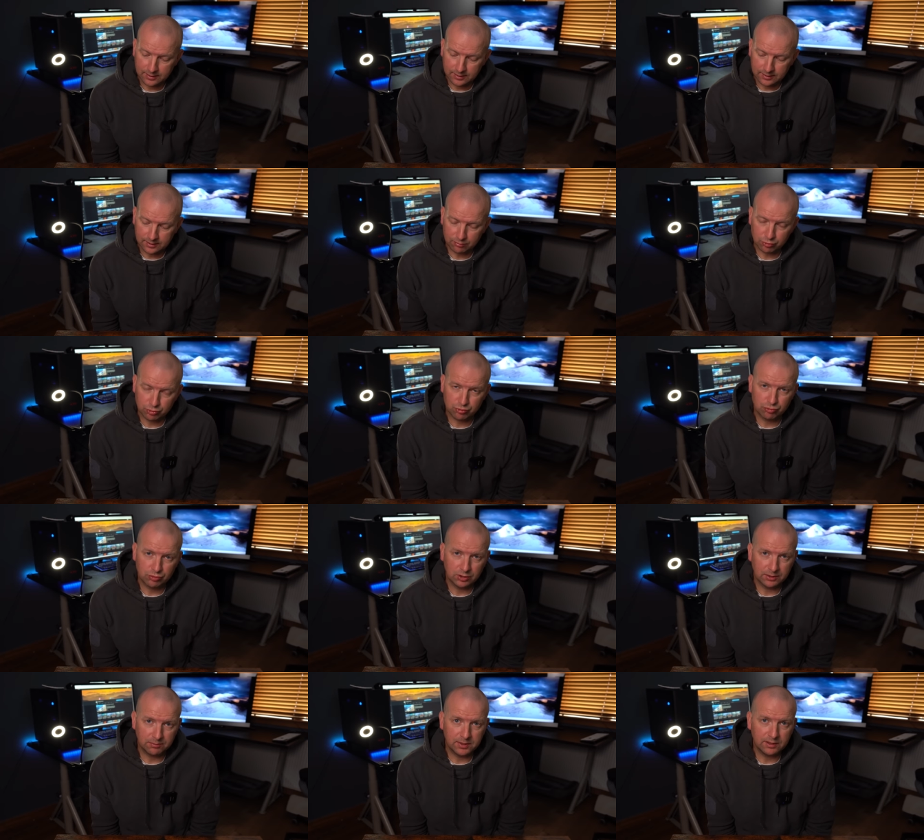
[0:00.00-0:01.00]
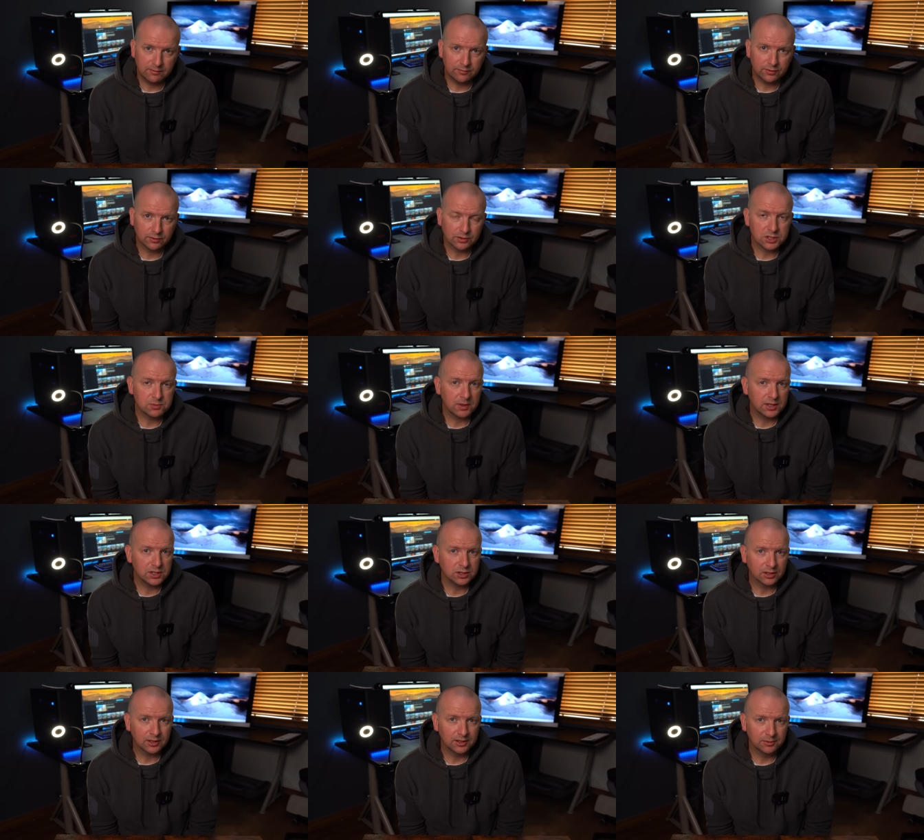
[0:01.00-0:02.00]
it was really painful,
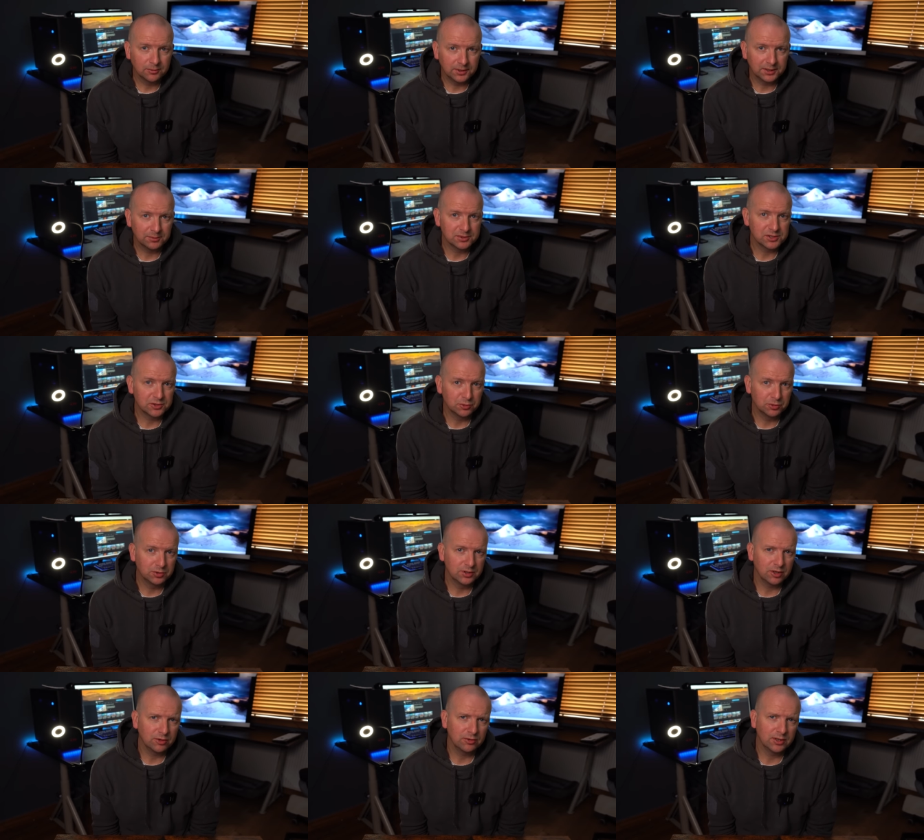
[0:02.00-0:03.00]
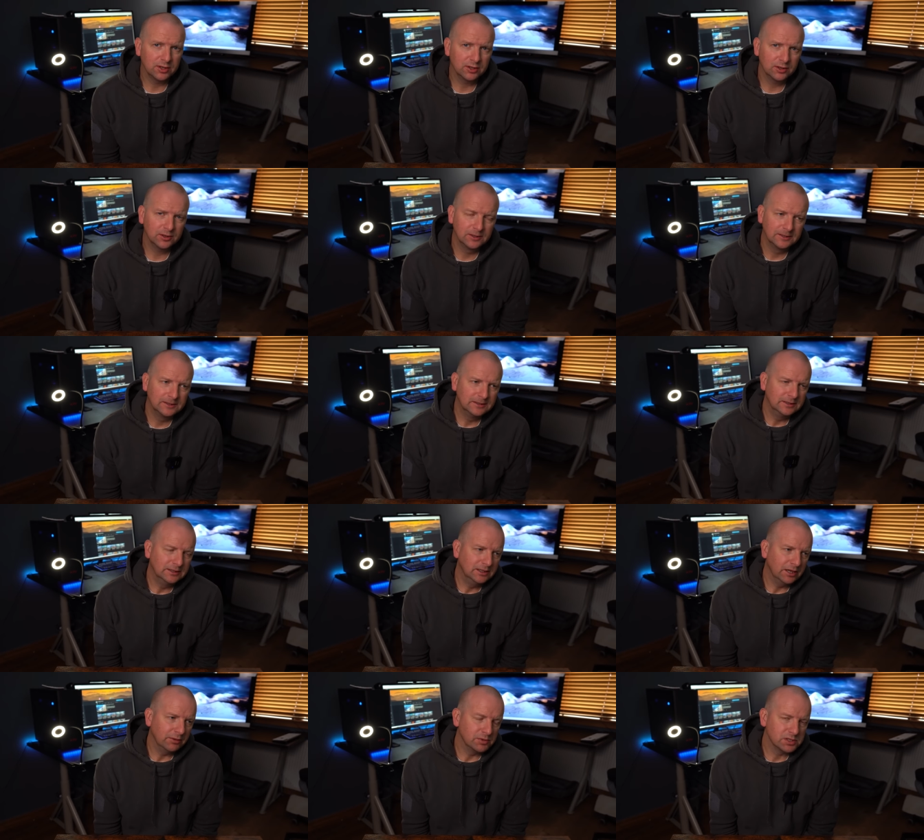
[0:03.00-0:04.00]
especially when I was going downhill.
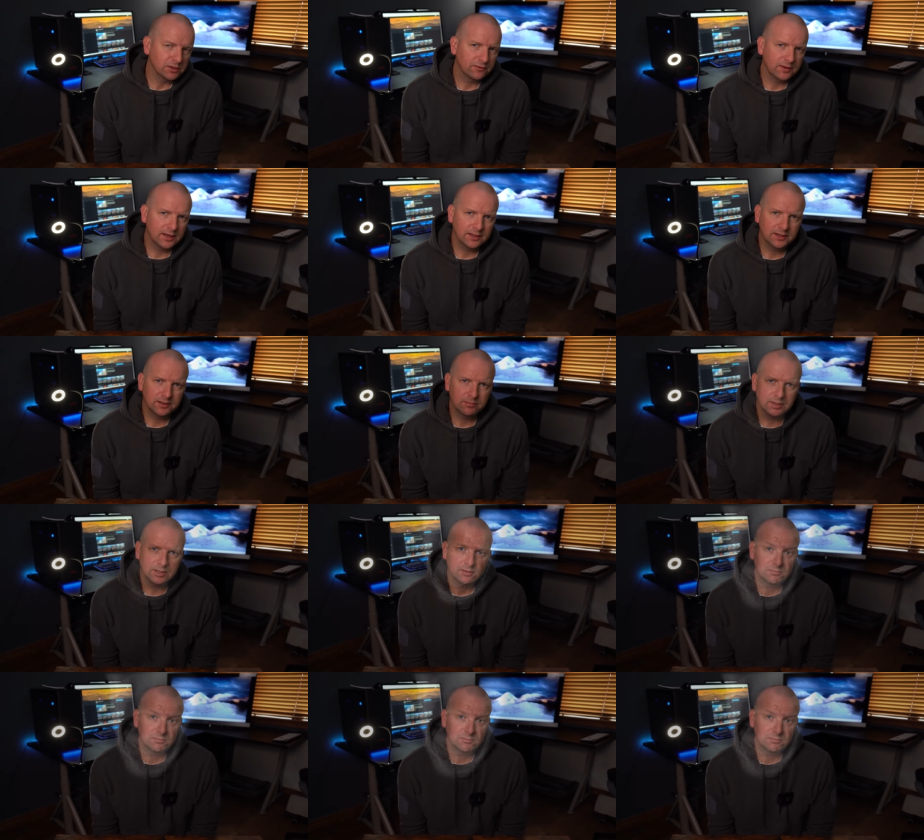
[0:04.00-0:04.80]
It was affecting me